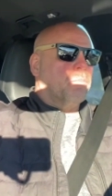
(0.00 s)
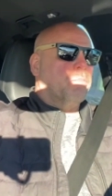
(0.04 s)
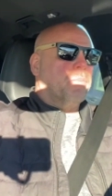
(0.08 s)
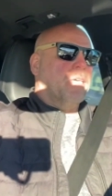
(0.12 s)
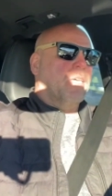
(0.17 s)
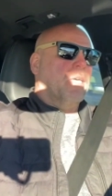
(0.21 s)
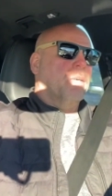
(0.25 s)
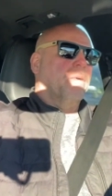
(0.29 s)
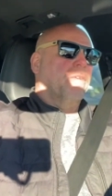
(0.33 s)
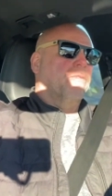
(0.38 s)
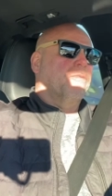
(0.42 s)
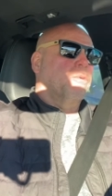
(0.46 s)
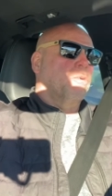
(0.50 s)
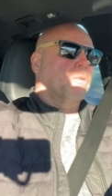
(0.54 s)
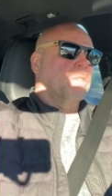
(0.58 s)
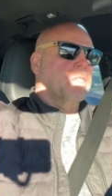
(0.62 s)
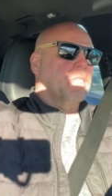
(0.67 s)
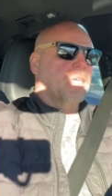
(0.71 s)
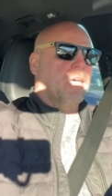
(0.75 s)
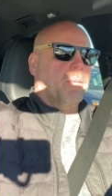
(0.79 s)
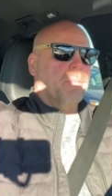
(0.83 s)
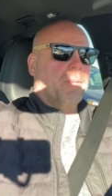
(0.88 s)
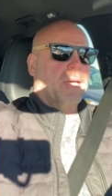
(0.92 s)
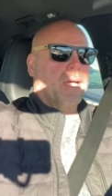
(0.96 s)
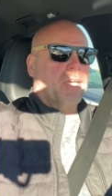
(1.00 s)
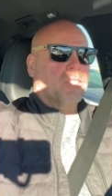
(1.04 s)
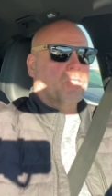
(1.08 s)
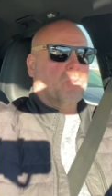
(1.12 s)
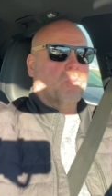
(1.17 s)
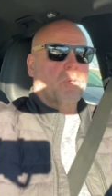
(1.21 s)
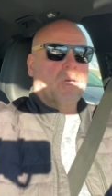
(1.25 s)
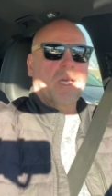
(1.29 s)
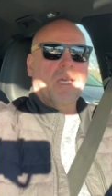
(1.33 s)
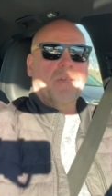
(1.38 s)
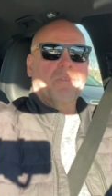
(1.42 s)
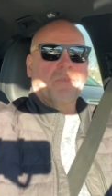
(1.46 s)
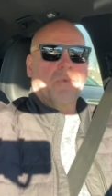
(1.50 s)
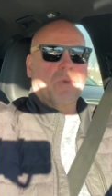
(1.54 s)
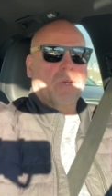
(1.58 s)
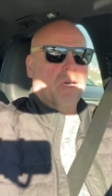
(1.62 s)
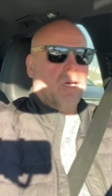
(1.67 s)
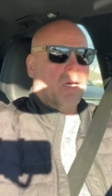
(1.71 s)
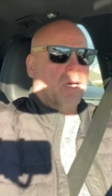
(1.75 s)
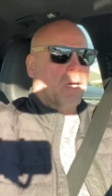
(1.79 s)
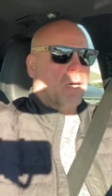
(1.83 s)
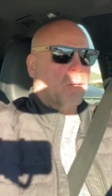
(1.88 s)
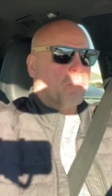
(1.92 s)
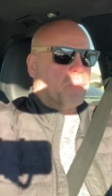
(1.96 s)
Become a full-time housewife,
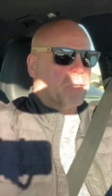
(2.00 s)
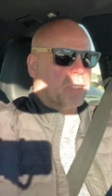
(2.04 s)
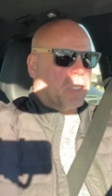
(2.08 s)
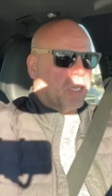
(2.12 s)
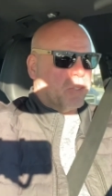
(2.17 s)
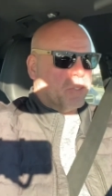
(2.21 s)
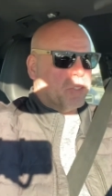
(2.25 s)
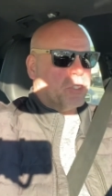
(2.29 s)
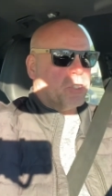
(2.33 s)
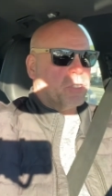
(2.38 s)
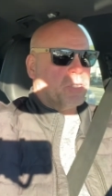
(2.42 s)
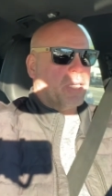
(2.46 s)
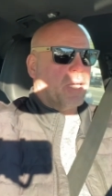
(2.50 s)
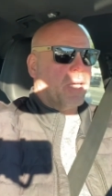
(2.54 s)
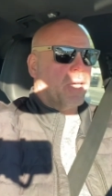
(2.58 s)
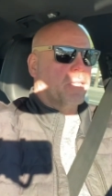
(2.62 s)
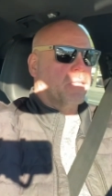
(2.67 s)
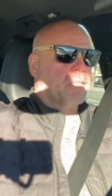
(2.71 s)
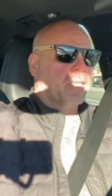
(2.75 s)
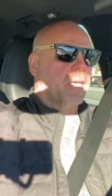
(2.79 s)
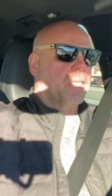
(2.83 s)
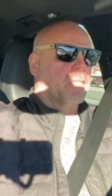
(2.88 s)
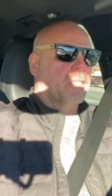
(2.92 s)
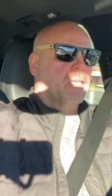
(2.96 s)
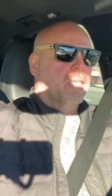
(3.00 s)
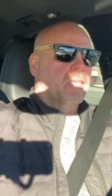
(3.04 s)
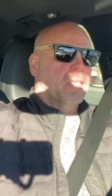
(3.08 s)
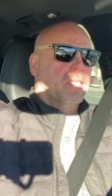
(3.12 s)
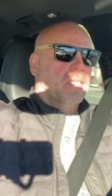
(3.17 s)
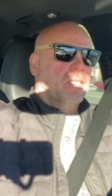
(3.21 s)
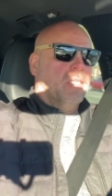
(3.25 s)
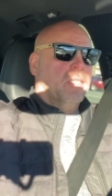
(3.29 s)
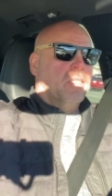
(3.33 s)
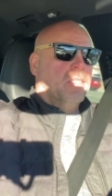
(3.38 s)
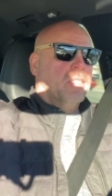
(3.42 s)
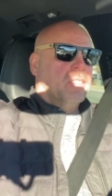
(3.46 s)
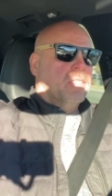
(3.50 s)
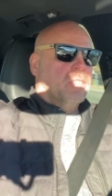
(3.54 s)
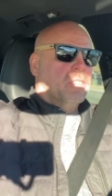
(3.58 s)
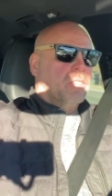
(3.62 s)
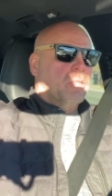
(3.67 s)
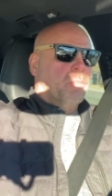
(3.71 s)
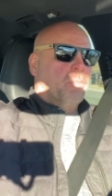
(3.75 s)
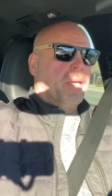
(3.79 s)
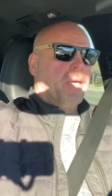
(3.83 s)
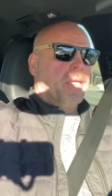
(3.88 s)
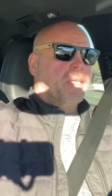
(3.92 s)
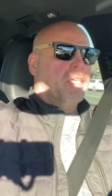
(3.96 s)
but understand that
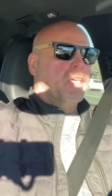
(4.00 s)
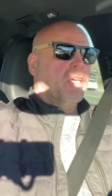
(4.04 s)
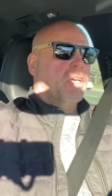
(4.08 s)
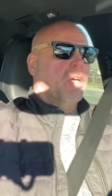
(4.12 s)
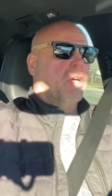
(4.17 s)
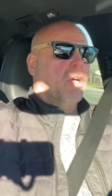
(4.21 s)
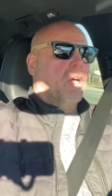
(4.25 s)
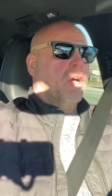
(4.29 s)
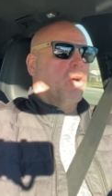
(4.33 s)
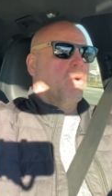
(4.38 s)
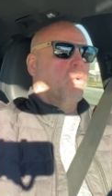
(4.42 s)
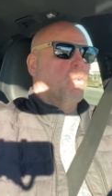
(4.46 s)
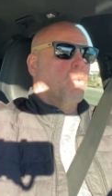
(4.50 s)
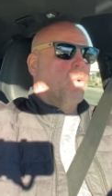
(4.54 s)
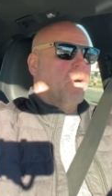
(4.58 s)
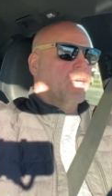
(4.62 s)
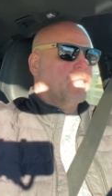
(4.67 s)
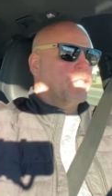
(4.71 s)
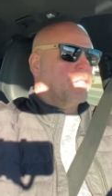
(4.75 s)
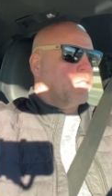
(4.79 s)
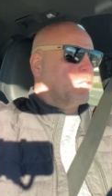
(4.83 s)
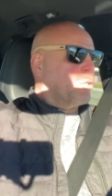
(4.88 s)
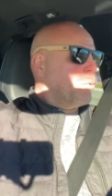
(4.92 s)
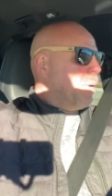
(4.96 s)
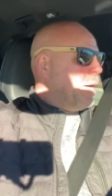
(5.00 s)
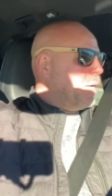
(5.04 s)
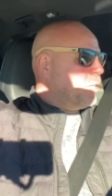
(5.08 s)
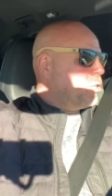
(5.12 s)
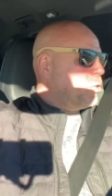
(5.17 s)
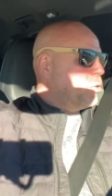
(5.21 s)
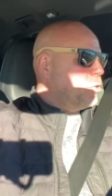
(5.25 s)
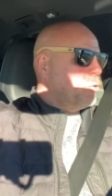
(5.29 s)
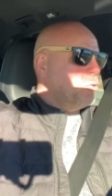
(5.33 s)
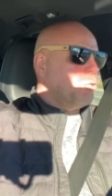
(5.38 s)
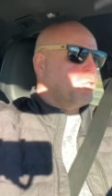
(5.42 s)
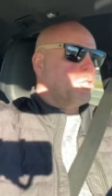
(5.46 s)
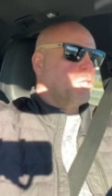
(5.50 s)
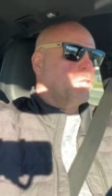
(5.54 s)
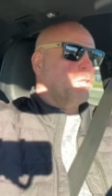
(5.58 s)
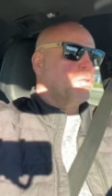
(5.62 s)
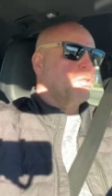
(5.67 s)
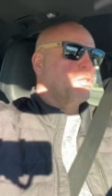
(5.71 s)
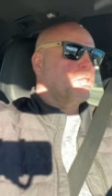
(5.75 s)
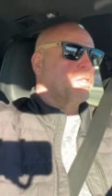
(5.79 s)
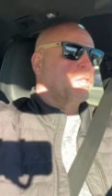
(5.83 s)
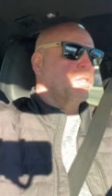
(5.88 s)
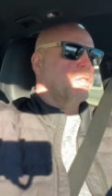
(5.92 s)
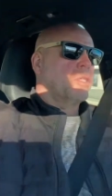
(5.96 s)
depending on what direction you
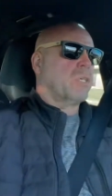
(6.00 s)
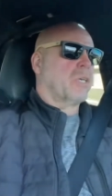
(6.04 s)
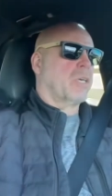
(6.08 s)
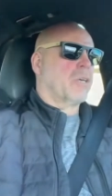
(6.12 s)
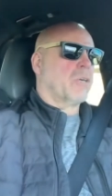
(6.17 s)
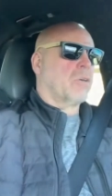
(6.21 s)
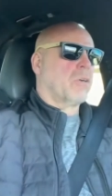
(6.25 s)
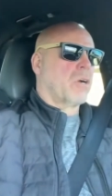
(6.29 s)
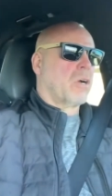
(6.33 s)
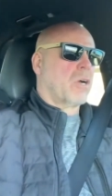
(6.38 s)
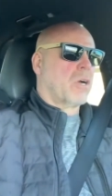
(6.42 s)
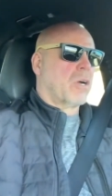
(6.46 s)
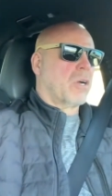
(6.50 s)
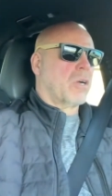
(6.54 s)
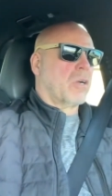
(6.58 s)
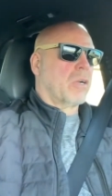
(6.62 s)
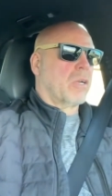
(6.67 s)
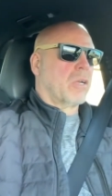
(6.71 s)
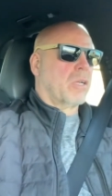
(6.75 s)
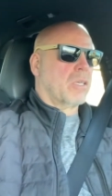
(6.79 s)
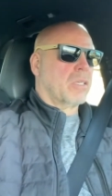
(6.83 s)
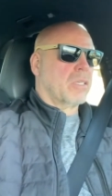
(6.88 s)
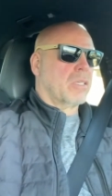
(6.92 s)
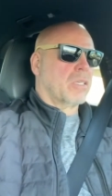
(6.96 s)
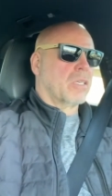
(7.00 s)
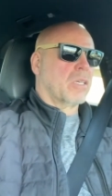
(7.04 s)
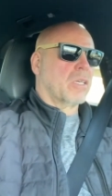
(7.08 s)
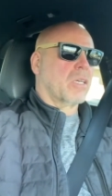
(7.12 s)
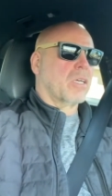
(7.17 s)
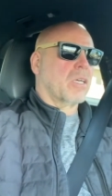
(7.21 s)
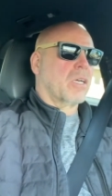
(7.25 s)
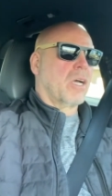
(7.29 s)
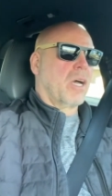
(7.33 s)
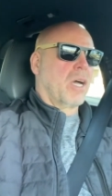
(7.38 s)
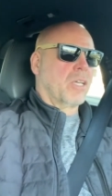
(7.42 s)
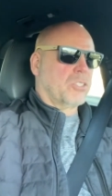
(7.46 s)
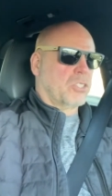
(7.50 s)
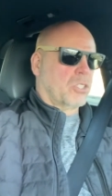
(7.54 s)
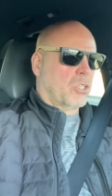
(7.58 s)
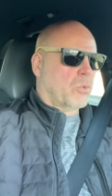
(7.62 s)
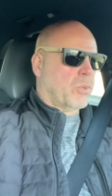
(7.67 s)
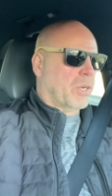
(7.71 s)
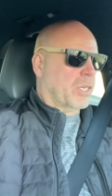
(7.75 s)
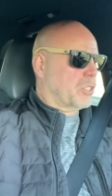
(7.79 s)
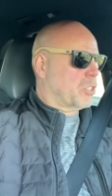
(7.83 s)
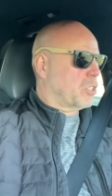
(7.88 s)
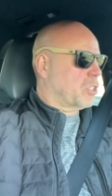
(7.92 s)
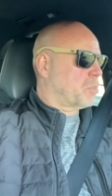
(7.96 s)
choose, there are
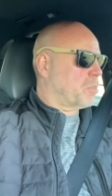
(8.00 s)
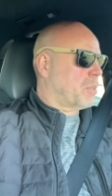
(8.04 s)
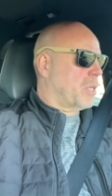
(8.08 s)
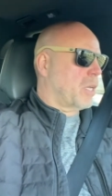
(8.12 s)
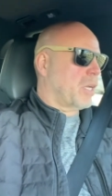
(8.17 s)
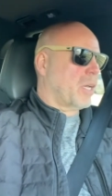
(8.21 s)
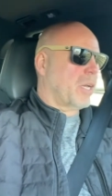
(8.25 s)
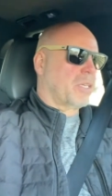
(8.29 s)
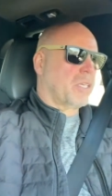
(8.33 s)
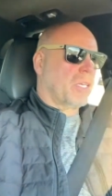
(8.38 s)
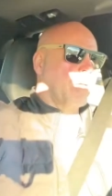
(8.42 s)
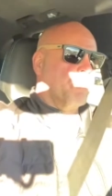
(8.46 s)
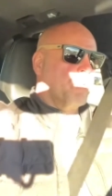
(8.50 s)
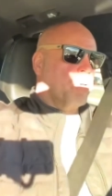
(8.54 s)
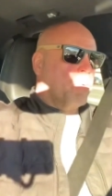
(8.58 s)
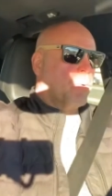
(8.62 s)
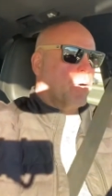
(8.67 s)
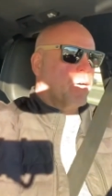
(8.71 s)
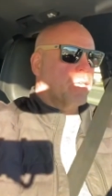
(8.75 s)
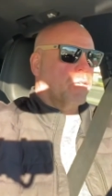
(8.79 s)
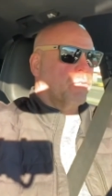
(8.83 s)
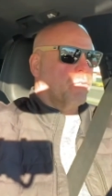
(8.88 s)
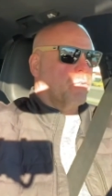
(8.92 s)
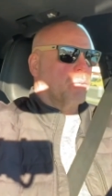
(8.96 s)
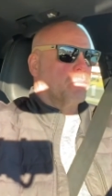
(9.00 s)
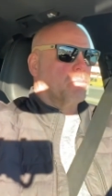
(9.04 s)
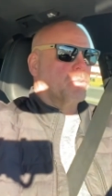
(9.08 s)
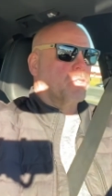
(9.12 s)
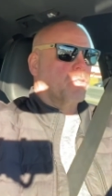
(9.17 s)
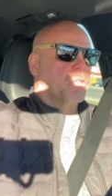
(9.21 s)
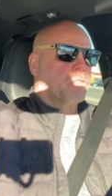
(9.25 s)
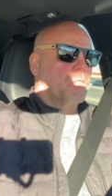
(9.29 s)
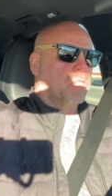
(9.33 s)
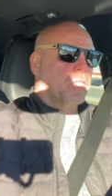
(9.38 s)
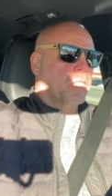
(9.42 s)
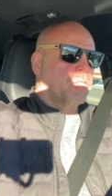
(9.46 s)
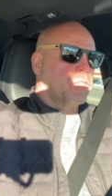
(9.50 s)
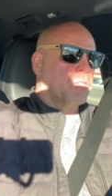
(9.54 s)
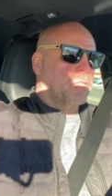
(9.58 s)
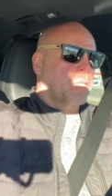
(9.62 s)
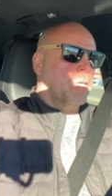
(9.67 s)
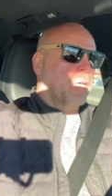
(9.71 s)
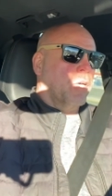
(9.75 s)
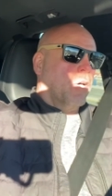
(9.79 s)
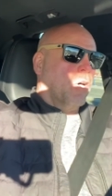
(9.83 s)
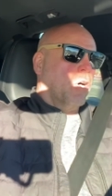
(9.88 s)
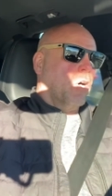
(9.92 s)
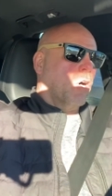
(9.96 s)
consequences behind every one of them. So just
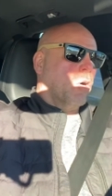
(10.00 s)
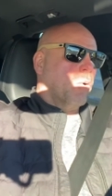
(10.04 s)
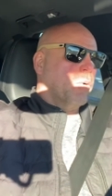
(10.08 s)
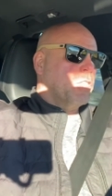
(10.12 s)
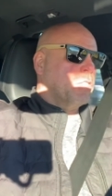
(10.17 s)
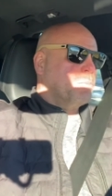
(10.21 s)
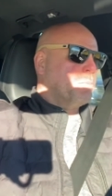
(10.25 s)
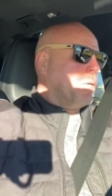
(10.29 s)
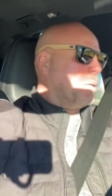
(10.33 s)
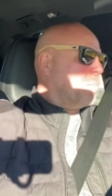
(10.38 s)
always be